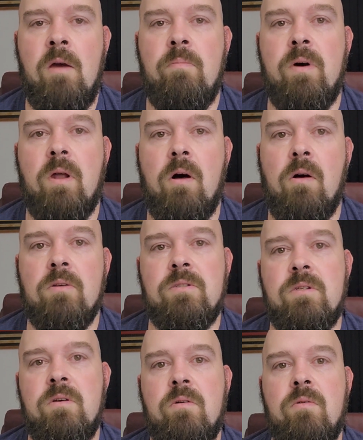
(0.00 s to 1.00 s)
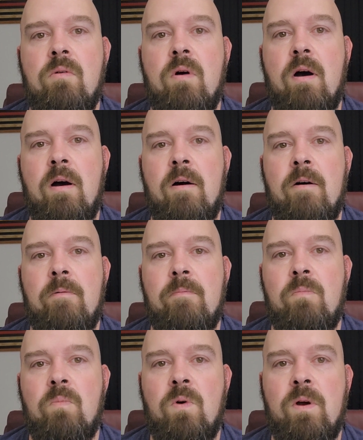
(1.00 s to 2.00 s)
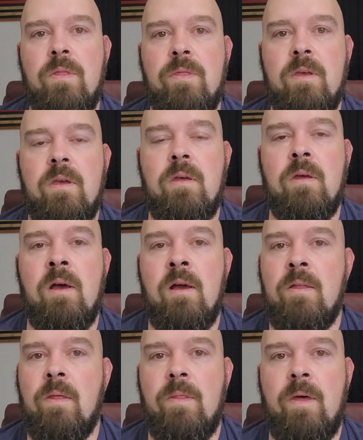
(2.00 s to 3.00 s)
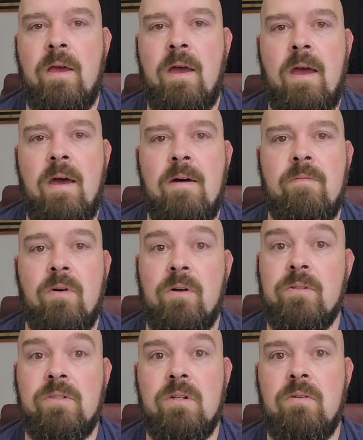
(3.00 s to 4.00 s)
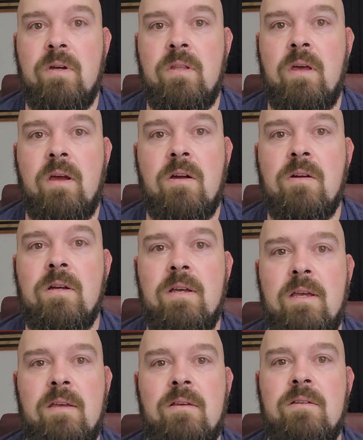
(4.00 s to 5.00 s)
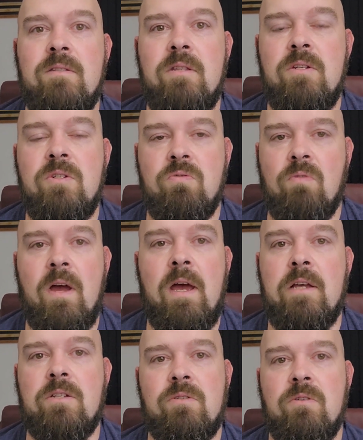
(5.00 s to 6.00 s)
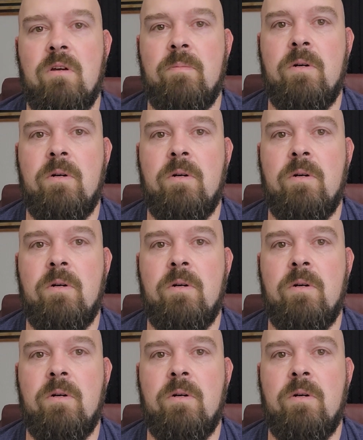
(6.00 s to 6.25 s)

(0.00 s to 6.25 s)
But also, one thing that they have also in the area is the drag strip.